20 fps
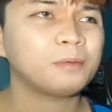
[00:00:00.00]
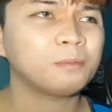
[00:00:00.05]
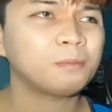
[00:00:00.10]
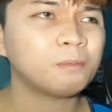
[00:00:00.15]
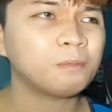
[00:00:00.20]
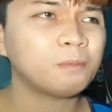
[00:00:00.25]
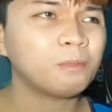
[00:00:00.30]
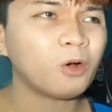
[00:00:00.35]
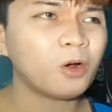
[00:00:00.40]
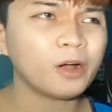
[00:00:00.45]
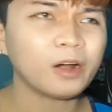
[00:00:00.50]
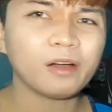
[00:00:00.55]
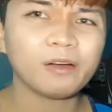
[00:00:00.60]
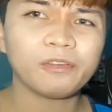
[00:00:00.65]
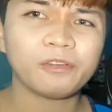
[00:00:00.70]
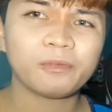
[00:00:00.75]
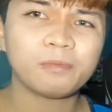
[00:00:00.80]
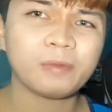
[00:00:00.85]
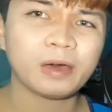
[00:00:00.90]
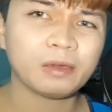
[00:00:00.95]
more
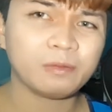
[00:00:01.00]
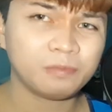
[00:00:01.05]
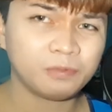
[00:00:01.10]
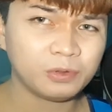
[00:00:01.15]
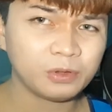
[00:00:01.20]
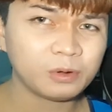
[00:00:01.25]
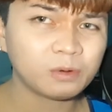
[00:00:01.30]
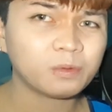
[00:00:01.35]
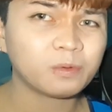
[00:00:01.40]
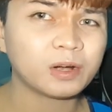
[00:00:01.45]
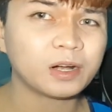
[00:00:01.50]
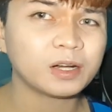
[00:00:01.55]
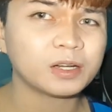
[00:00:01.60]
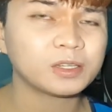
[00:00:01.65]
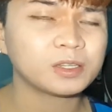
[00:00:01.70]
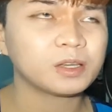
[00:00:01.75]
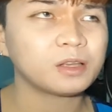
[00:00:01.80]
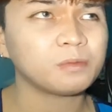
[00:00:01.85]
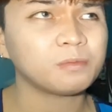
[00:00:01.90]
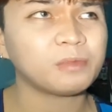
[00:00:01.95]
of my
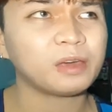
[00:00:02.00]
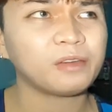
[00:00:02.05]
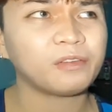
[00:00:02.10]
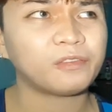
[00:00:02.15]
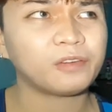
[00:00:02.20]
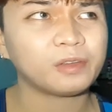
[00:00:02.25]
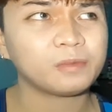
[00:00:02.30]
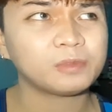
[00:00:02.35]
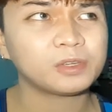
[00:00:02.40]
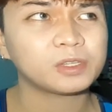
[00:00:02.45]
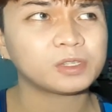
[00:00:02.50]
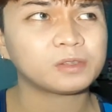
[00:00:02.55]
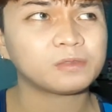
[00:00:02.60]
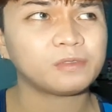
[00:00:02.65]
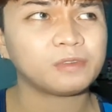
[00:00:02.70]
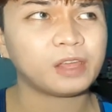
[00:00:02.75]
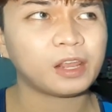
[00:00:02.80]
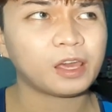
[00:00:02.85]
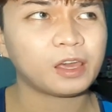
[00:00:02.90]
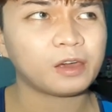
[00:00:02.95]
viewers on my previous
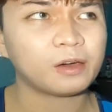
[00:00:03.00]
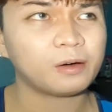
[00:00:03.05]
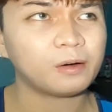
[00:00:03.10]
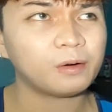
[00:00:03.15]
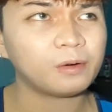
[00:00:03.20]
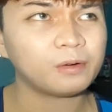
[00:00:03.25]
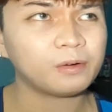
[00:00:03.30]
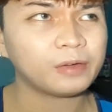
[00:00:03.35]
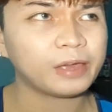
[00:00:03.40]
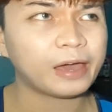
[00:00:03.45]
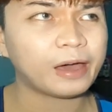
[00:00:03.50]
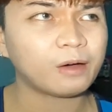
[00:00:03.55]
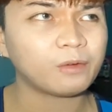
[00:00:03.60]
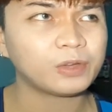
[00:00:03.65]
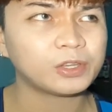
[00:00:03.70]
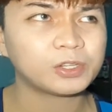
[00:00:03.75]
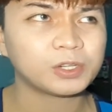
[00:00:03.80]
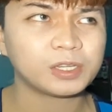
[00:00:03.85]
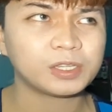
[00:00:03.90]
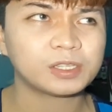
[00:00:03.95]
video,
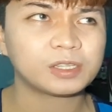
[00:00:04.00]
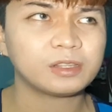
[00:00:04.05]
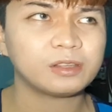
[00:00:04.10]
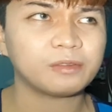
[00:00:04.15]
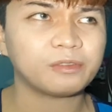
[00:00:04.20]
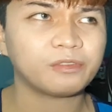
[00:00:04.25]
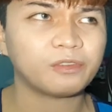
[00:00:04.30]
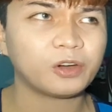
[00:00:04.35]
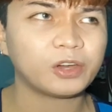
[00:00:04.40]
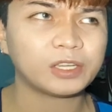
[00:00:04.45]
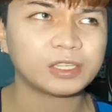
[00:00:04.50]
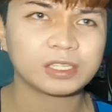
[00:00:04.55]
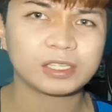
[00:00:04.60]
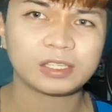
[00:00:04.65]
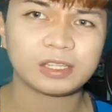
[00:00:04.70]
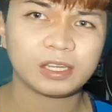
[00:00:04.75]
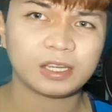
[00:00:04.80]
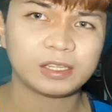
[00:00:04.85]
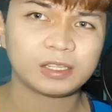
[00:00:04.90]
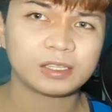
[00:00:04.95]
which is the voice
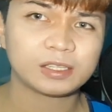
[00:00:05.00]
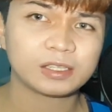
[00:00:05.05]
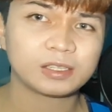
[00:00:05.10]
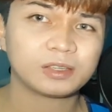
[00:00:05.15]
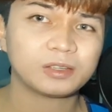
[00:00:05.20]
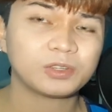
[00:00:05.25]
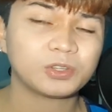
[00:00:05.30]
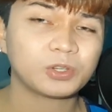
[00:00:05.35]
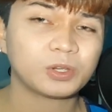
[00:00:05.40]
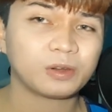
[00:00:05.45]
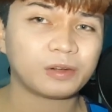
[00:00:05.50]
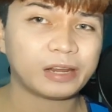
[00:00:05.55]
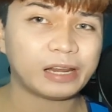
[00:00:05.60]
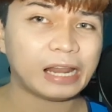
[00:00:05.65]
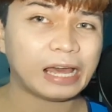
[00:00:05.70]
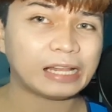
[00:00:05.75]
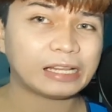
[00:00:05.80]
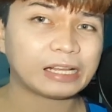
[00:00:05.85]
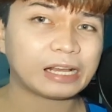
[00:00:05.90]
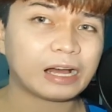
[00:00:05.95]
teens Sri
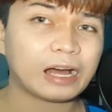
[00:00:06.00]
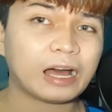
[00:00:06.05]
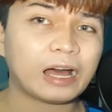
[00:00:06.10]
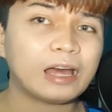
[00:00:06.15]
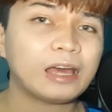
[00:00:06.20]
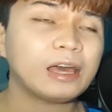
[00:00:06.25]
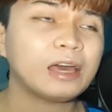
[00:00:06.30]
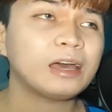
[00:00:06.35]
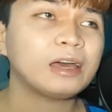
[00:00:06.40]
Lanka.